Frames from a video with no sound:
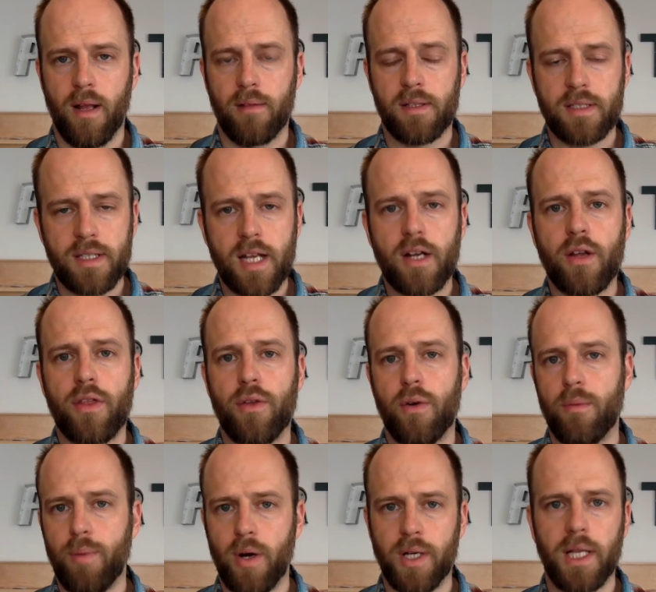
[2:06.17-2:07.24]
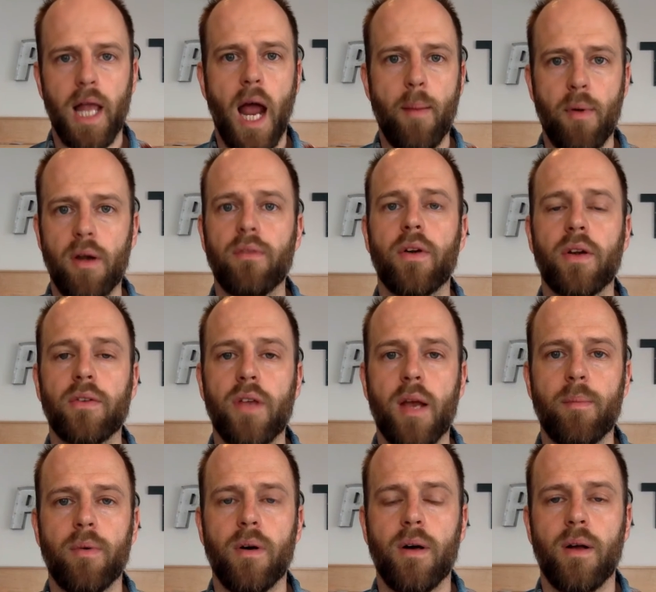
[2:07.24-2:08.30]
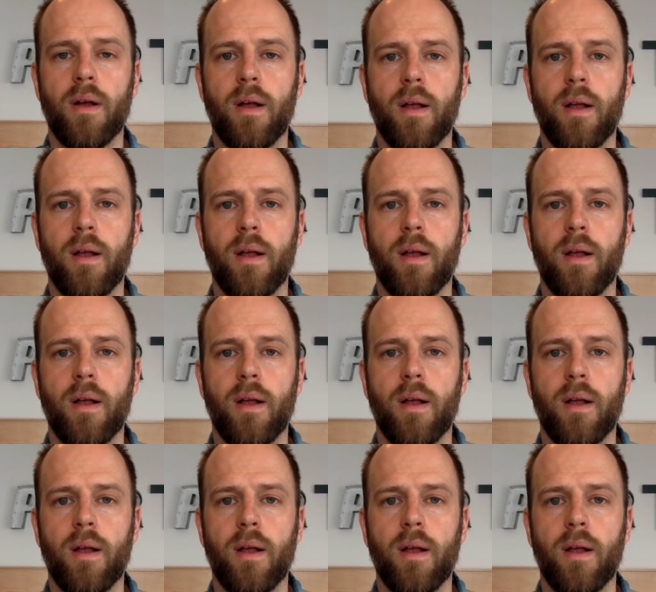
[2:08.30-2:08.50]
Let's take a third-party library, for example.